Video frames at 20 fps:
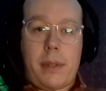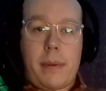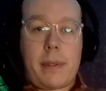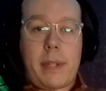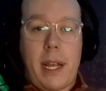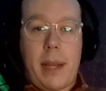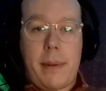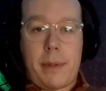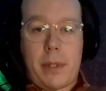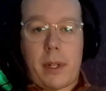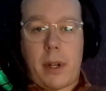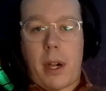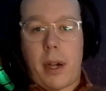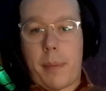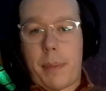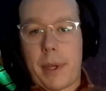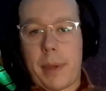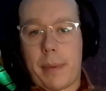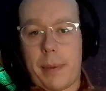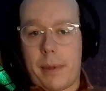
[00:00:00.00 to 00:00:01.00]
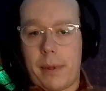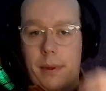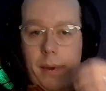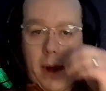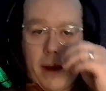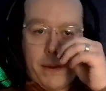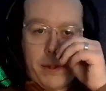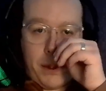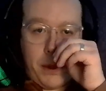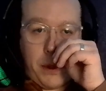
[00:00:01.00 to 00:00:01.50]
Sometimes there are people
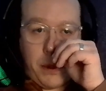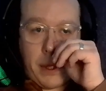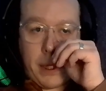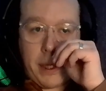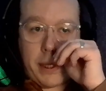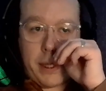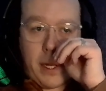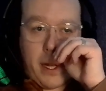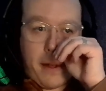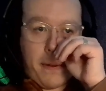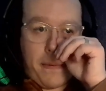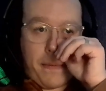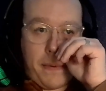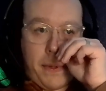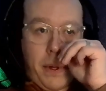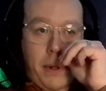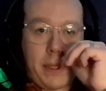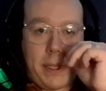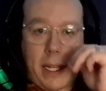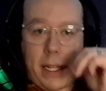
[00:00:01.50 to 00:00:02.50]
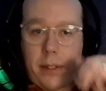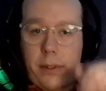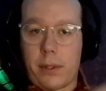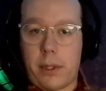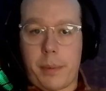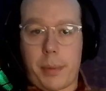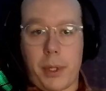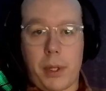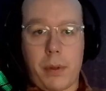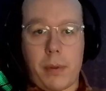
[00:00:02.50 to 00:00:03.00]
who have stories of,
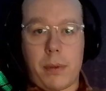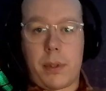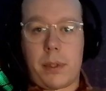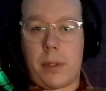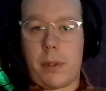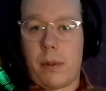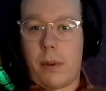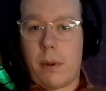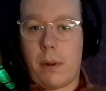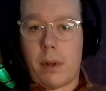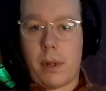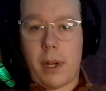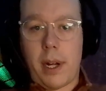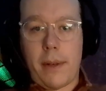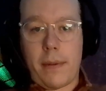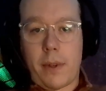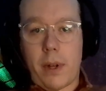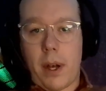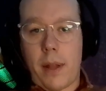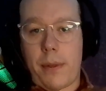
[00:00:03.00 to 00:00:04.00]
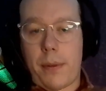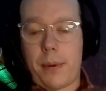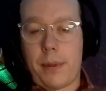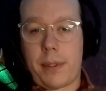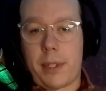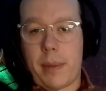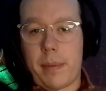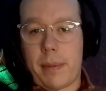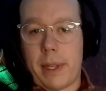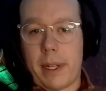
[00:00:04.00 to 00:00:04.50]
sexual abuse or have gone
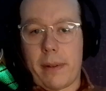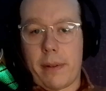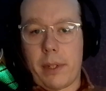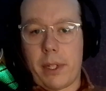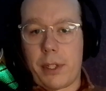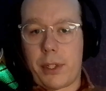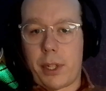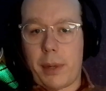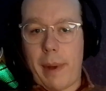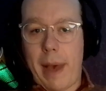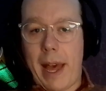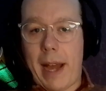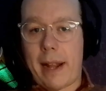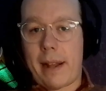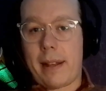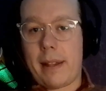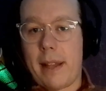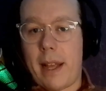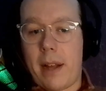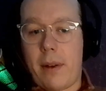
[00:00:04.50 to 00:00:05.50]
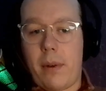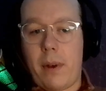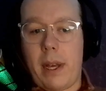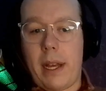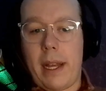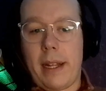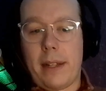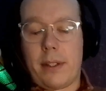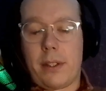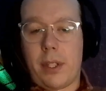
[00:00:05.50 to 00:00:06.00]
through something really traumatic in that
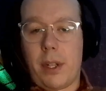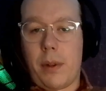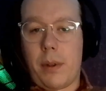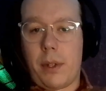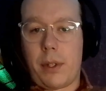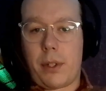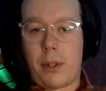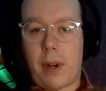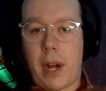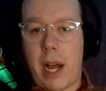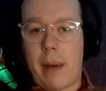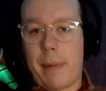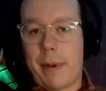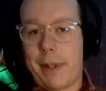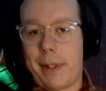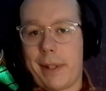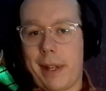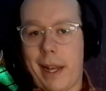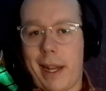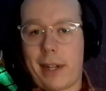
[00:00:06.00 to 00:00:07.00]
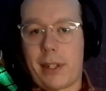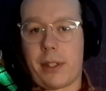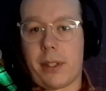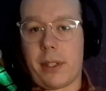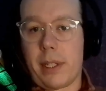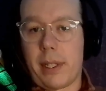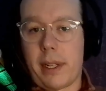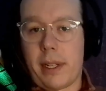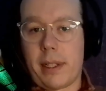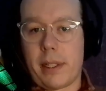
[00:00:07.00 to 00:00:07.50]
way, and so the trauma
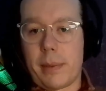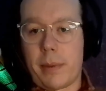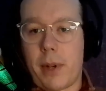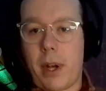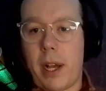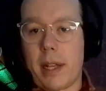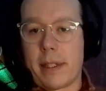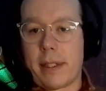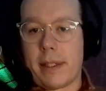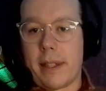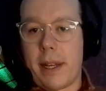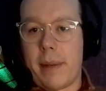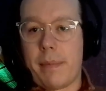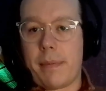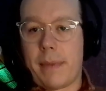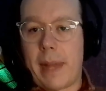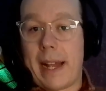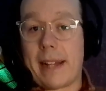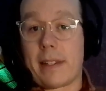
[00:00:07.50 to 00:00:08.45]
actually ends up causing them.